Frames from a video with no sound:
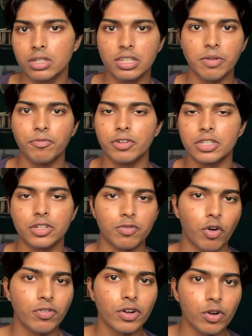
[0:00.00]
some festive
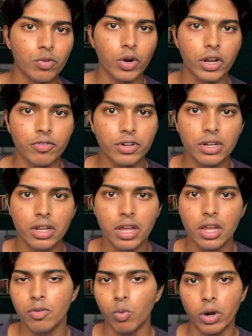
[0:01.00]
offer or
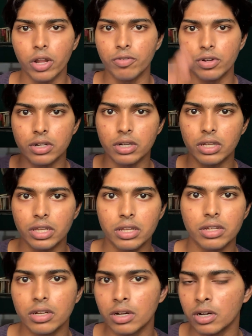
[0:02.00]
whatever
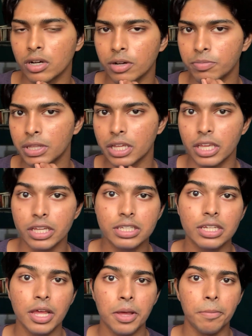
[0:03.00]
be the case.
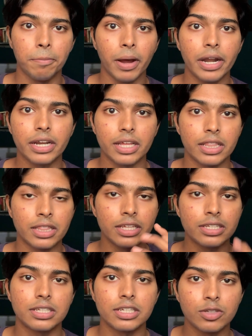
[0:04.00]
But
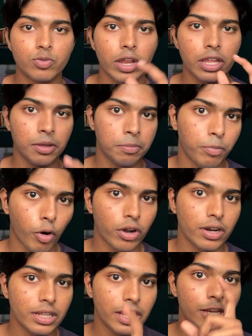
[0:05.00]
this is very
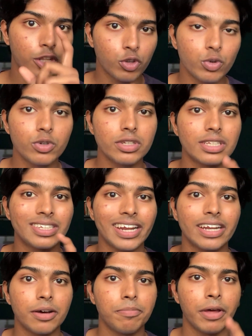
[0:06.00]
important that you
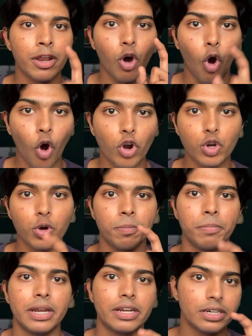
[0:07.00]
set up an
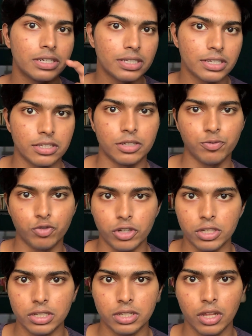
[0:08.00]
automated system for
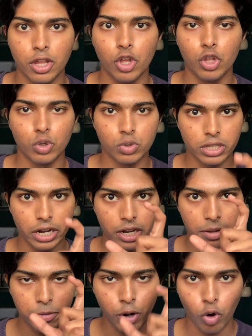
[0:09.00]
this. you set
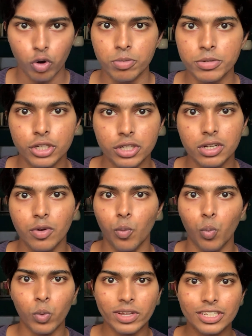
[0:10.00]
up an automation
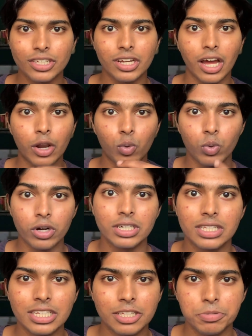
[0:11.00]
which
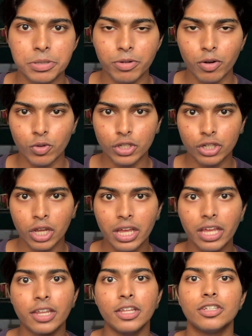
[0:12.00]
converts these people, which
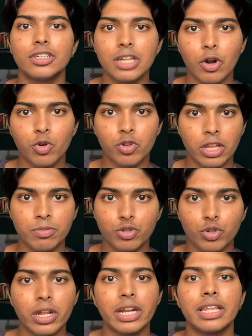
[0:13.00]
reaches out to them so that